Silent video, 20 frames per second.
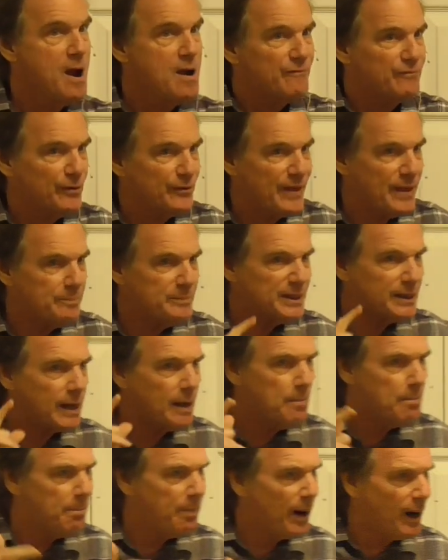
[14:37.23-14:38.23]
for them to
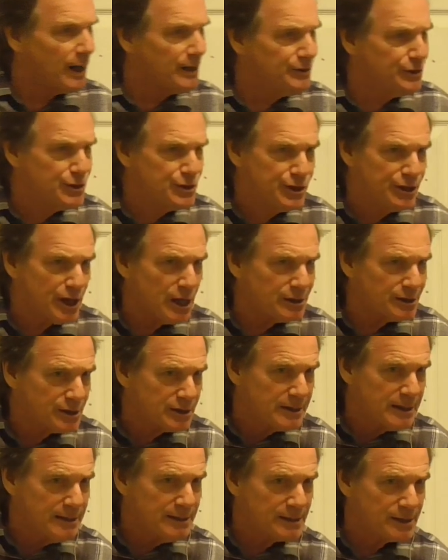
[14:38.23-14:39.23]
combine
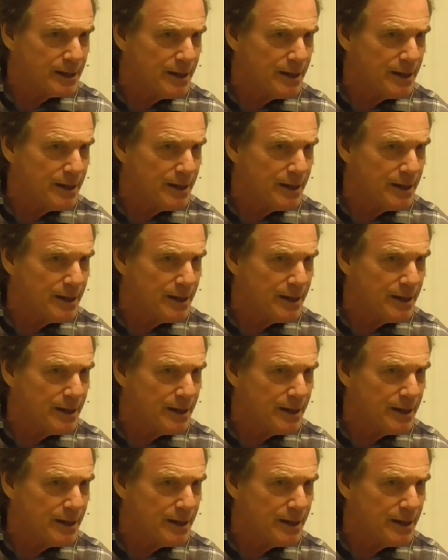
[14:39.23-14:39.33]
just these